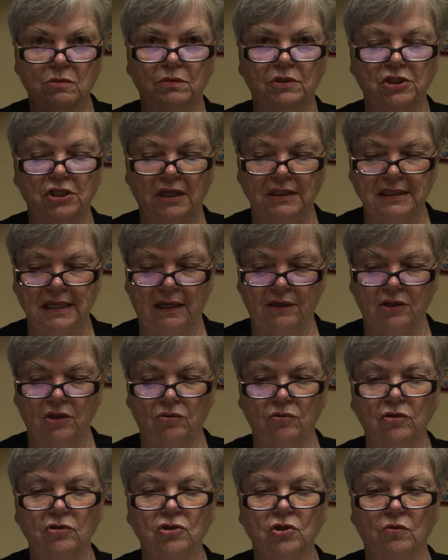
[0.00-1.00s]
which I tell you
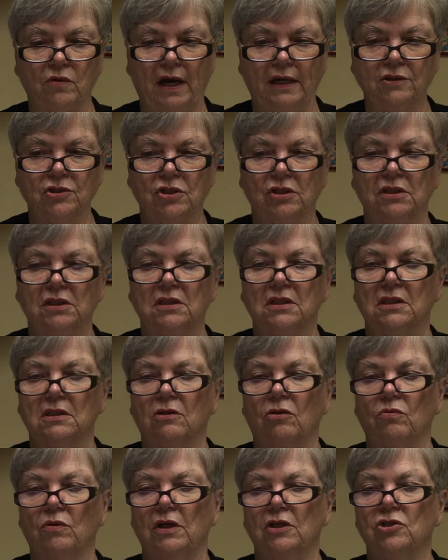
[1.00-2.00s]
in the directions,
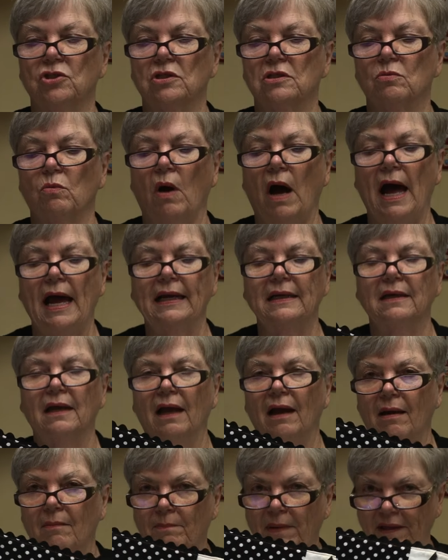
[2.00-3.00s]
3 inches wide
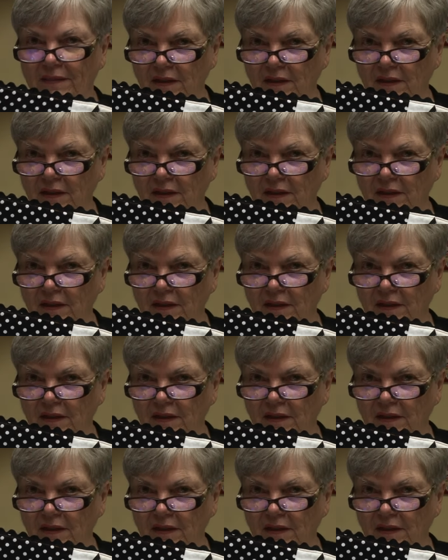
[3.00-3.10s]
by